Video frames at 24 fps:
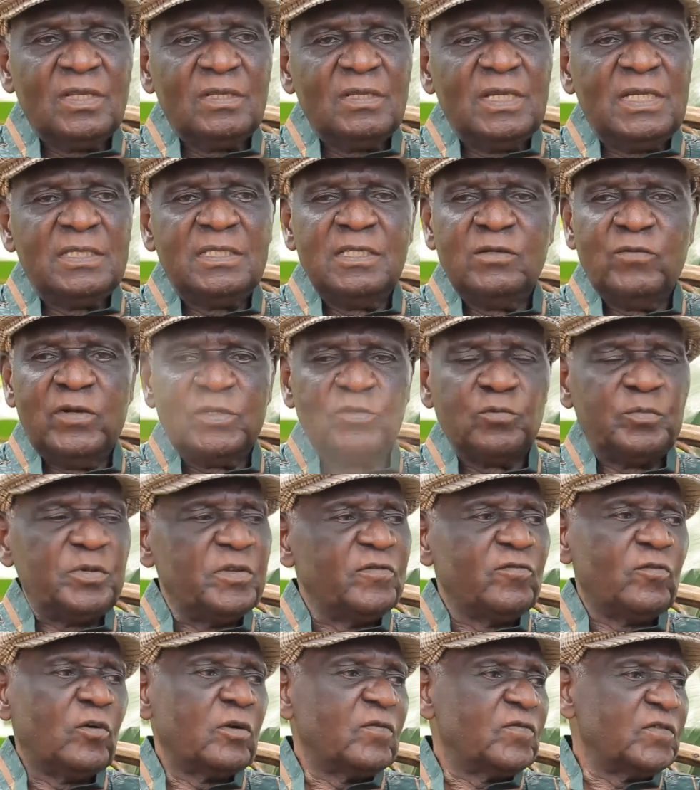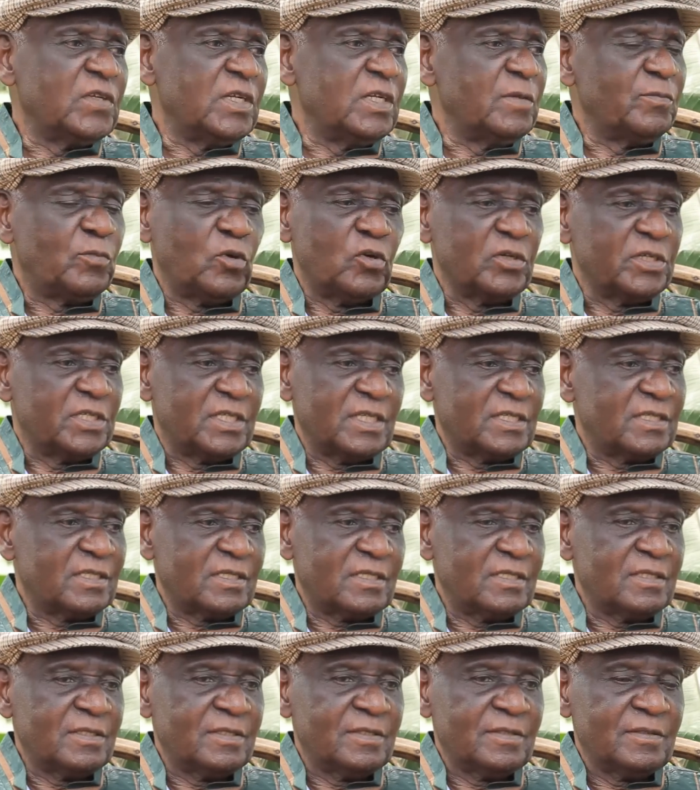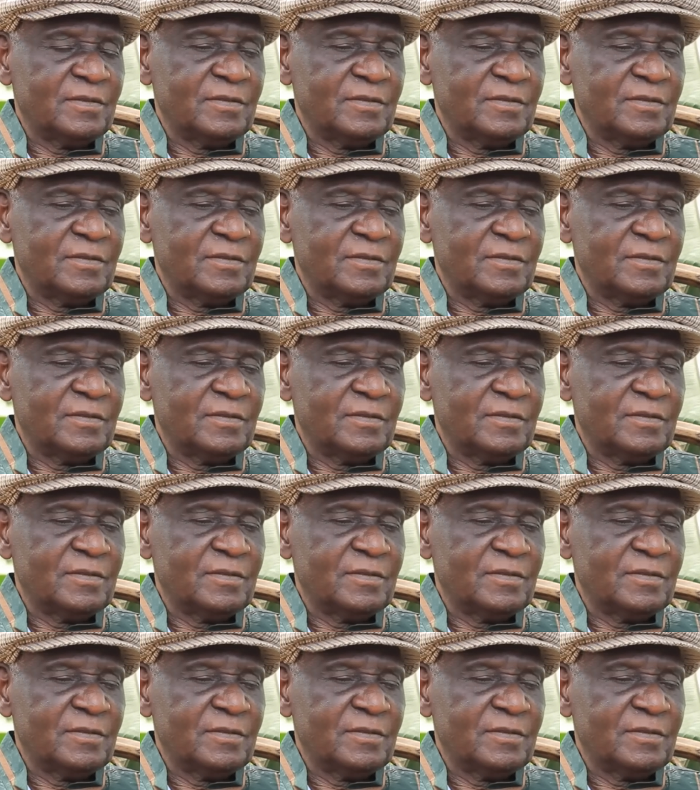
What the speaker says: I didn't want to be involved in politics.